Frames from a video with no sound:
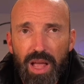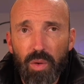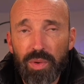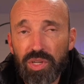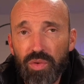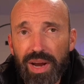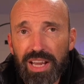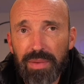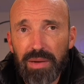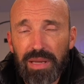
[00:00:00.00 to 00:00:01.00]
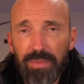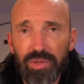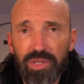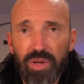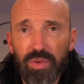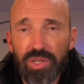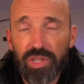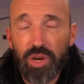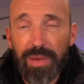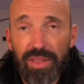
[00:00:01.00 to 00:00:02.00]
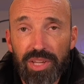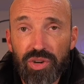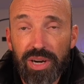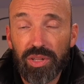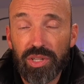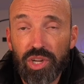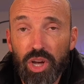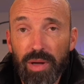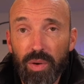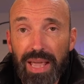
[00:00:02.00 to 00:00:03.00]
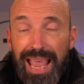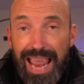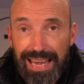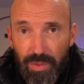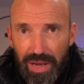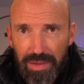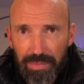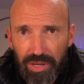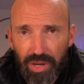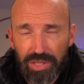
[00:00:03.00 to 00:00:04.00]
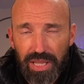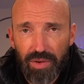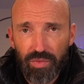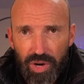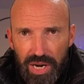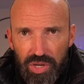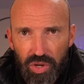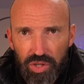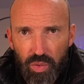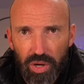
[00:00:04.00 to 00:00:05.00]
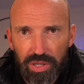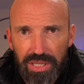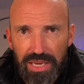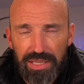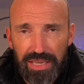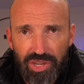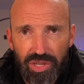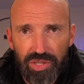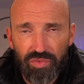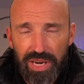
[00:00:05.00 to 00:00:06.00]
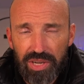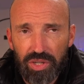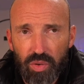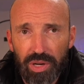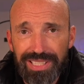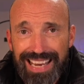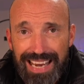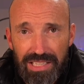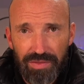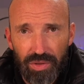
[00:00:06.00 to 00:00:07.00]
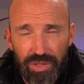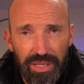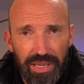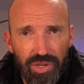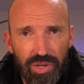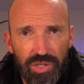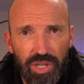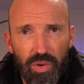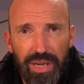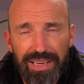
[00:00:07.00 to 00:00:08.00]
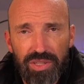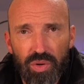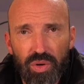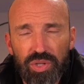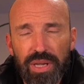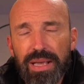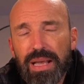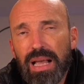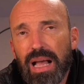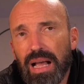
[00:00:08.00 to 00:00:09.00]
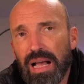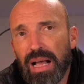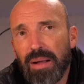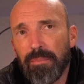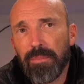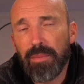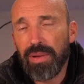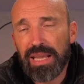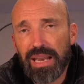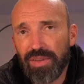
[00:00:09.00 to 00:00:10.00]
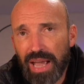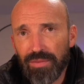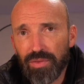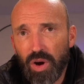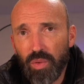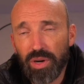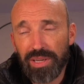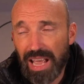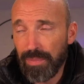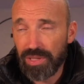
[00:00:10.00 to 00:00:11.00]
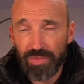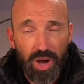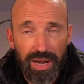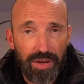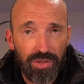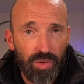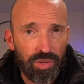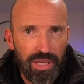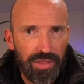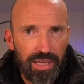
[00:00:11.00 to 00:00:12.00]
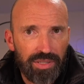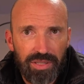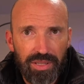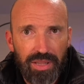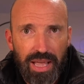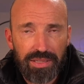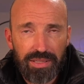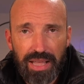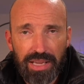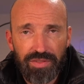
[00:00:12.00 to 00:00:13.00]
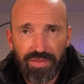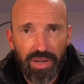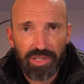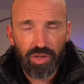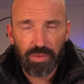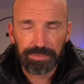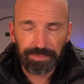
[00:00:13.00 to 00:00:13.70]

We do recommend people do a certain amount of their training on the Turbo anyway, because they're really good quality sessions, really good quality intervals and things you can do indoors. But again, if you haven't got one and you're happy to ride outdoors, then that's fine too.